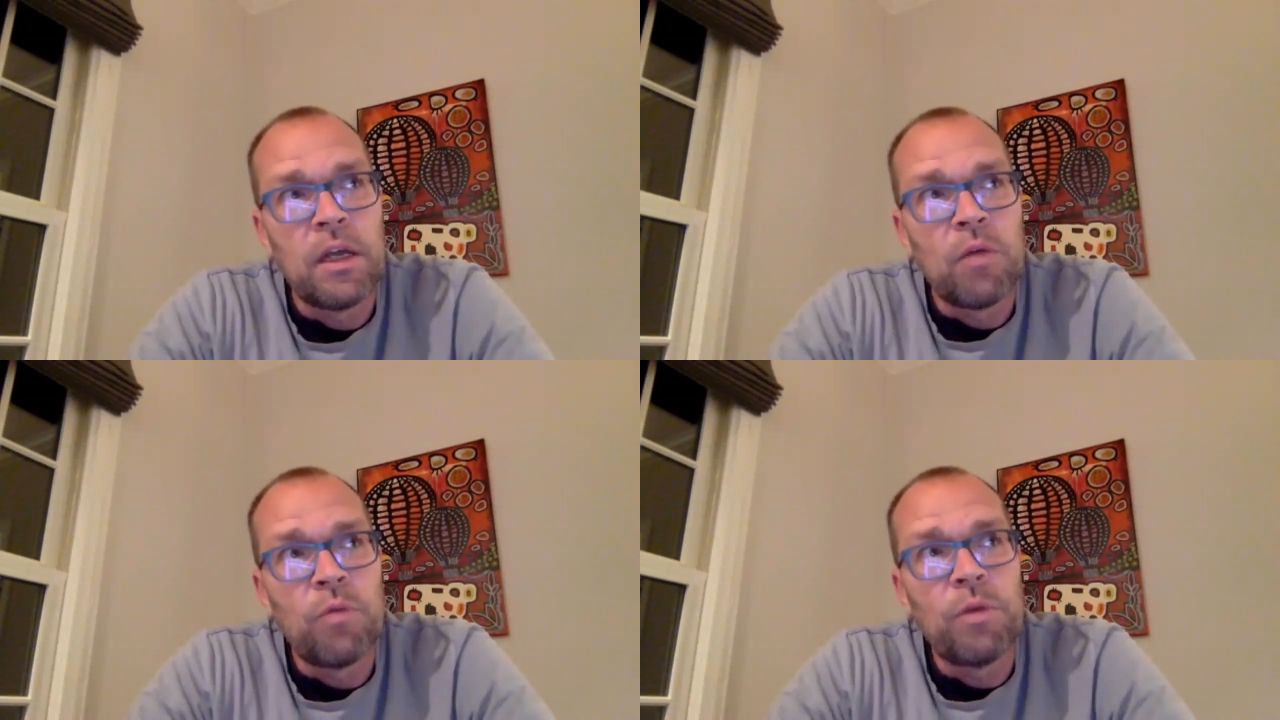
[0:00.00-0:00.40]

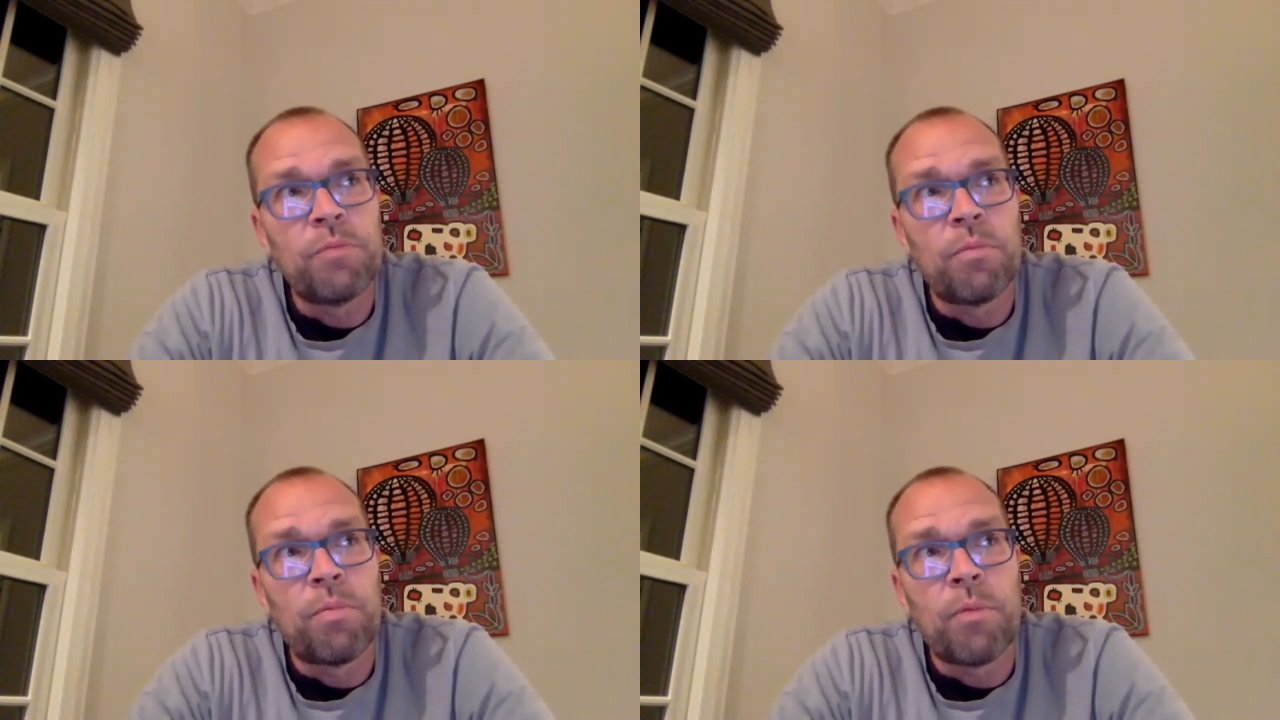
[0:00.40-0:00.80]
We
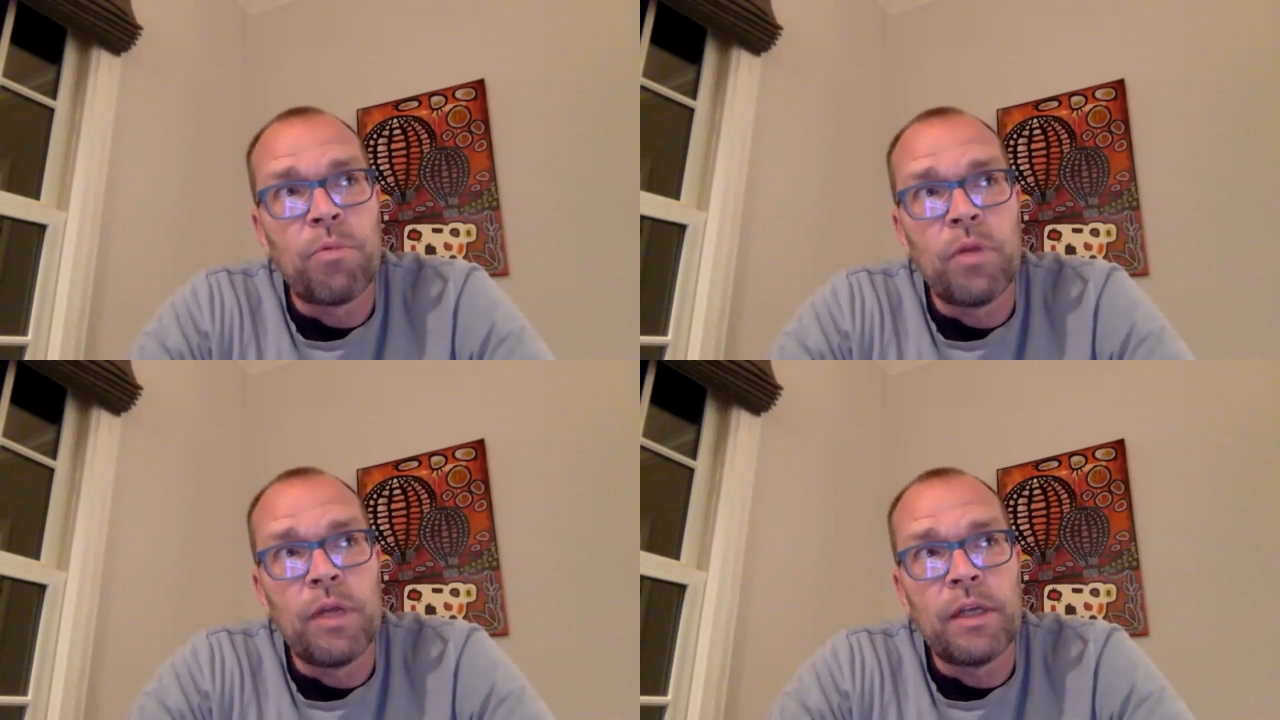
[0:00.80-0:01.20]

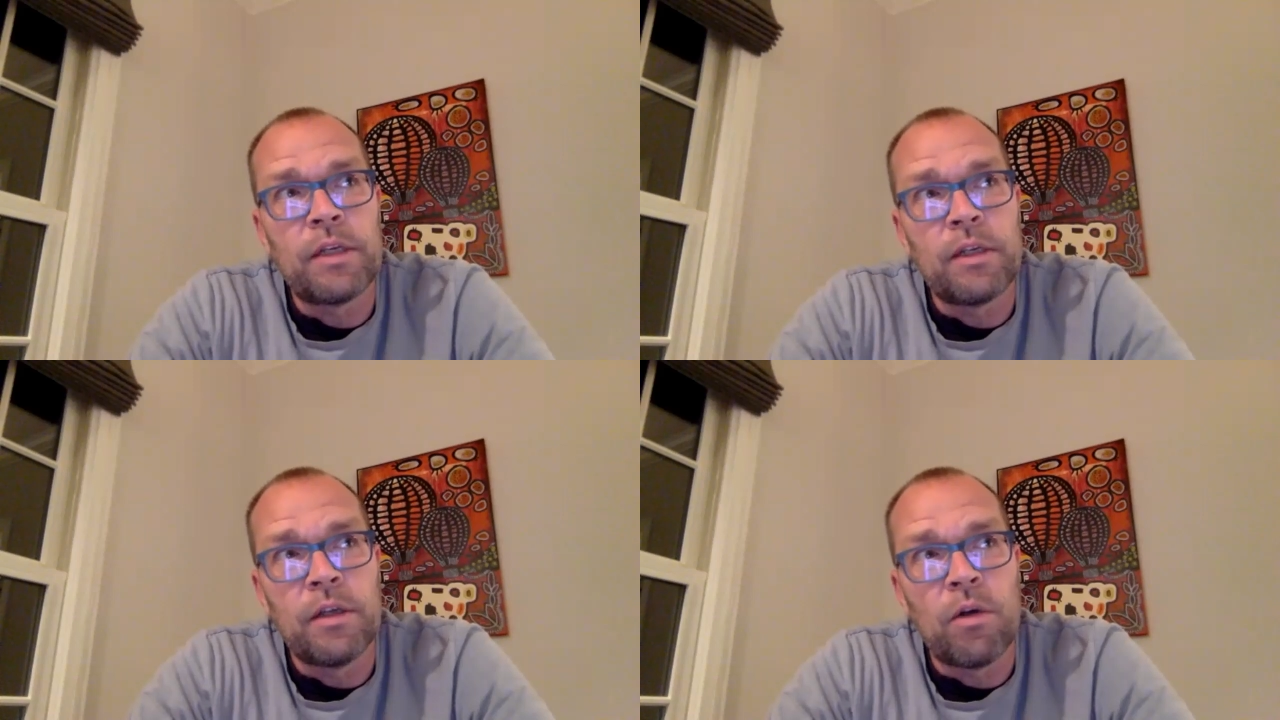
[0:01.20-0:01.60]
populate
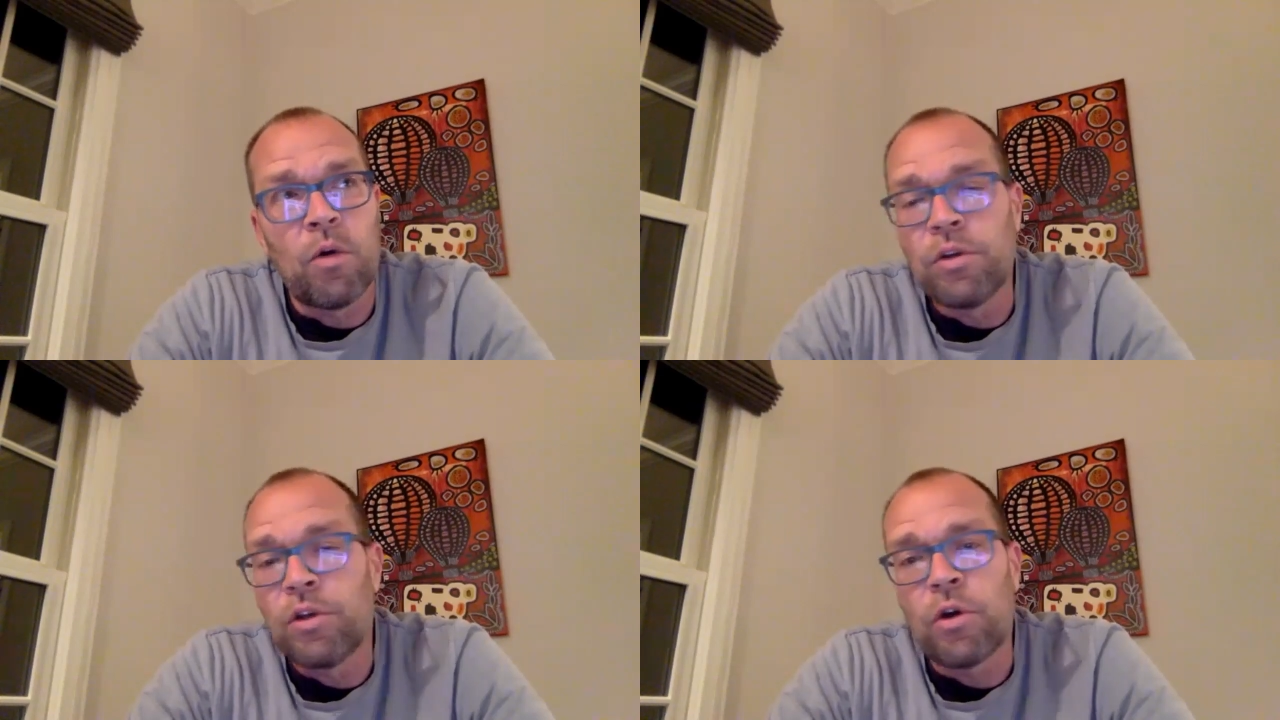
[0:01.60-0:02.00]

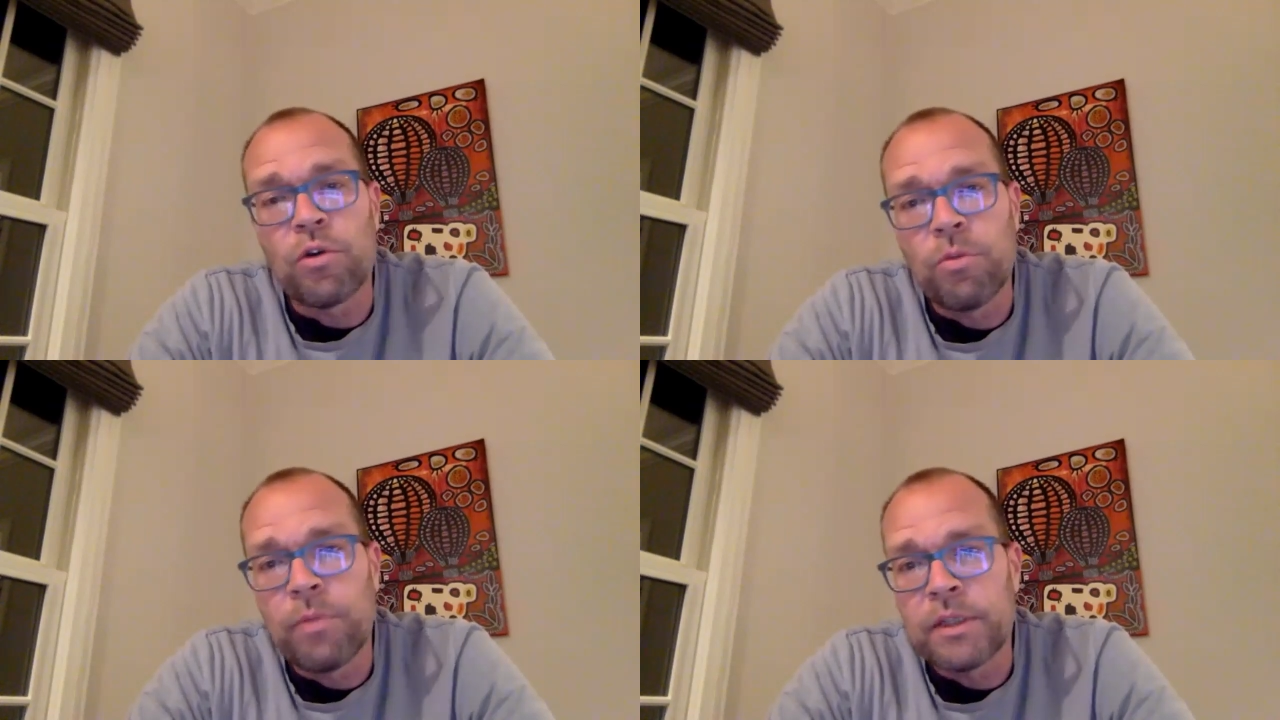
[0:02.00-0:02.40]
all the
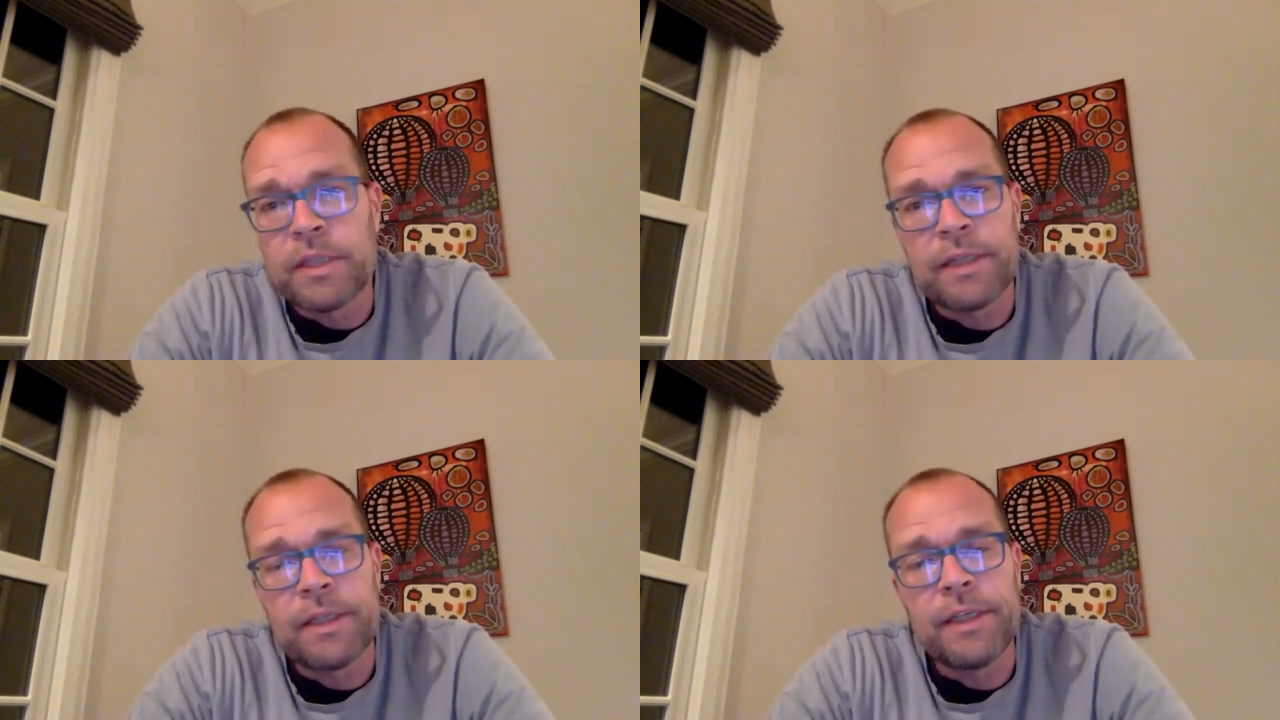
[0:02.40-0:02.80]
documents
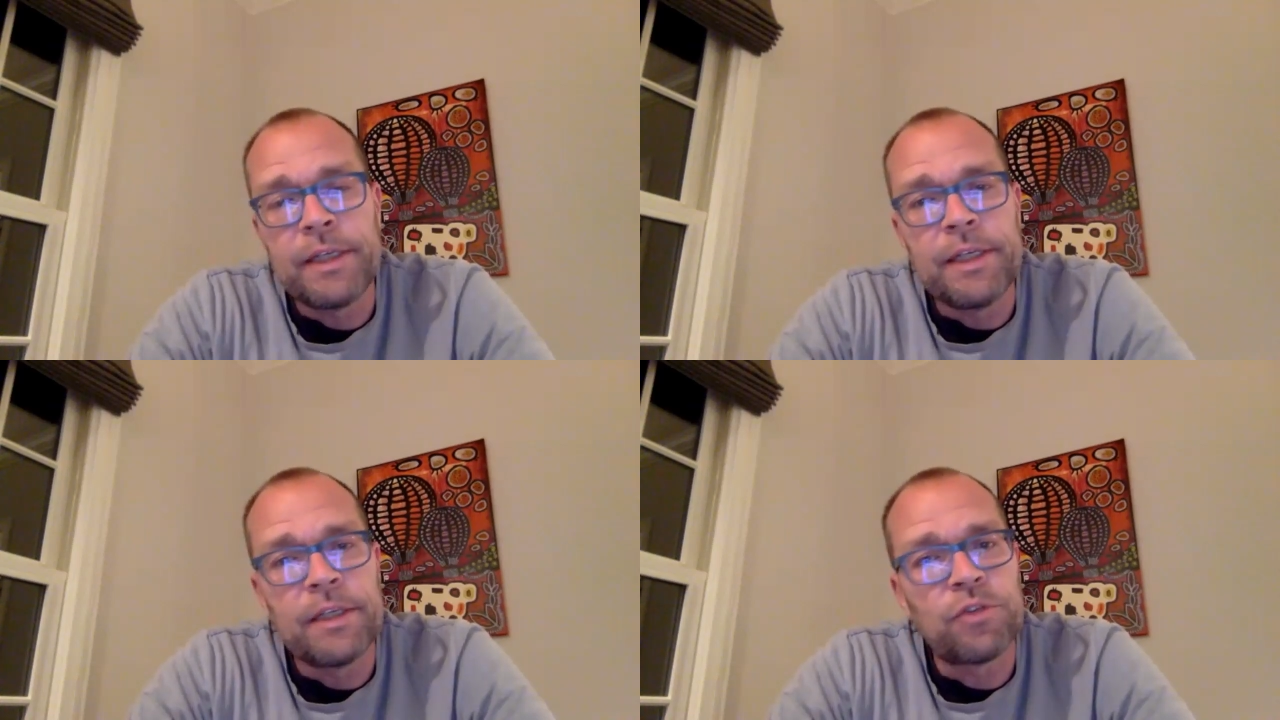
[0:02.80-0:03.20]
that they
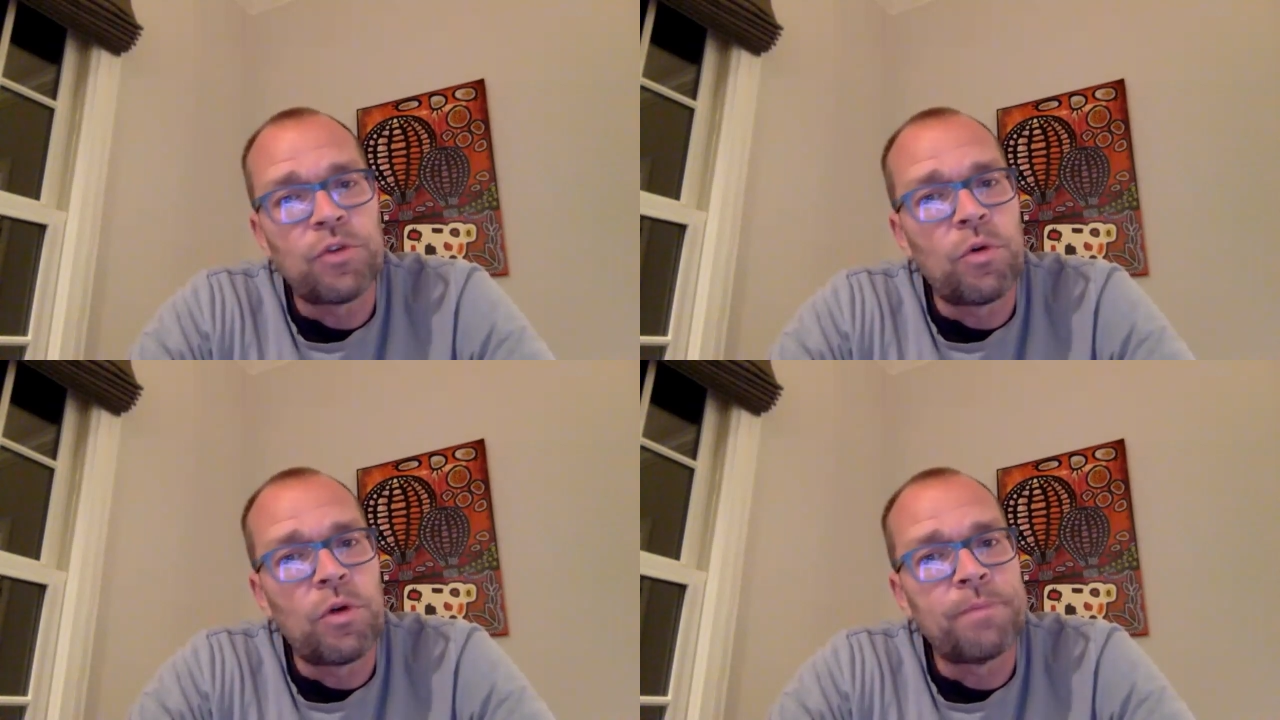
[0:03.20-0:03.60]
need and
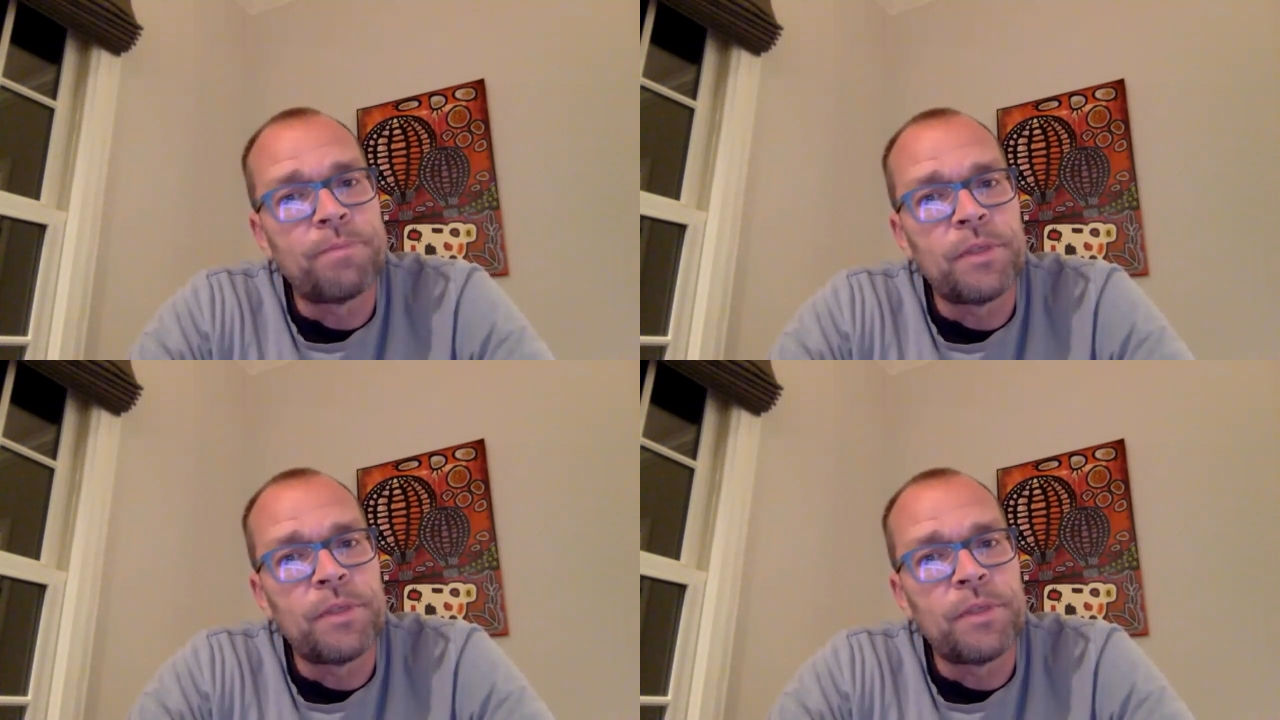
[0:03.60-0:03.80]
so on.